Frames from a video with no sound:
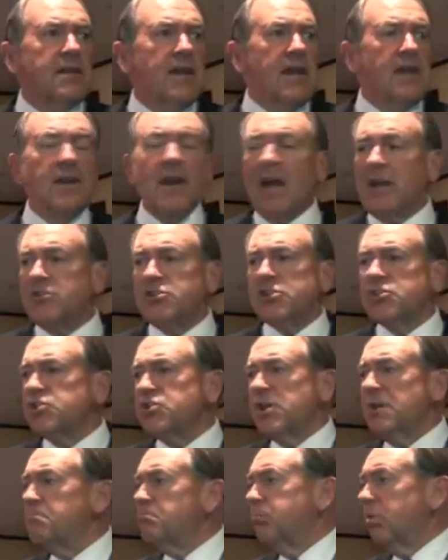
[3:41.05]
and not
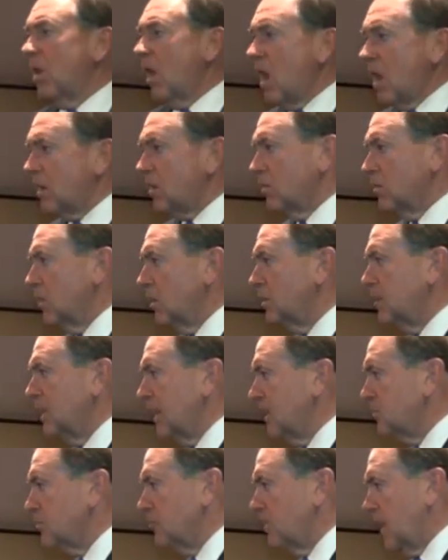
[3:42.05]
just some blogger on
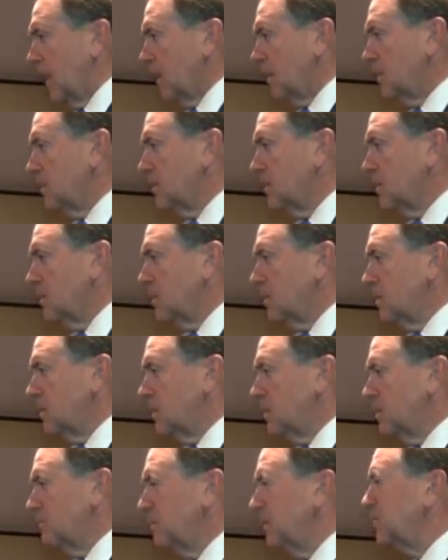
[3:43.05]
the internet,
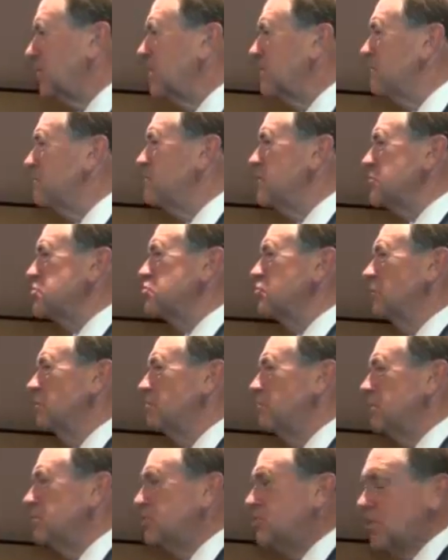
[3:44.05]
but the official
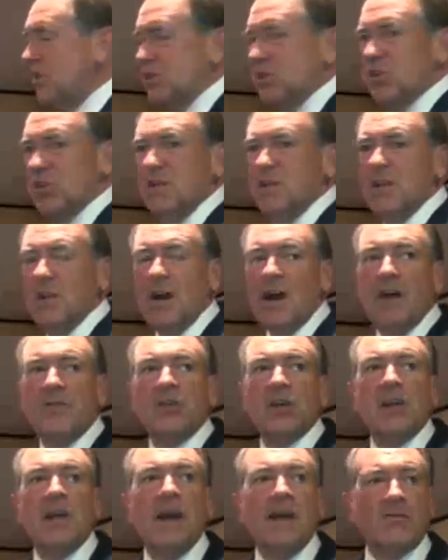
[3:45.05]
position of
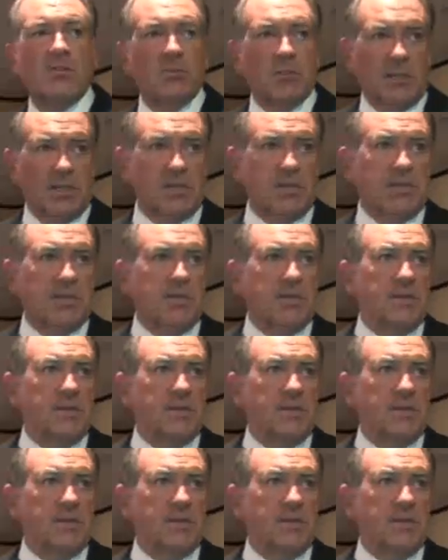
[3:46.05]
a government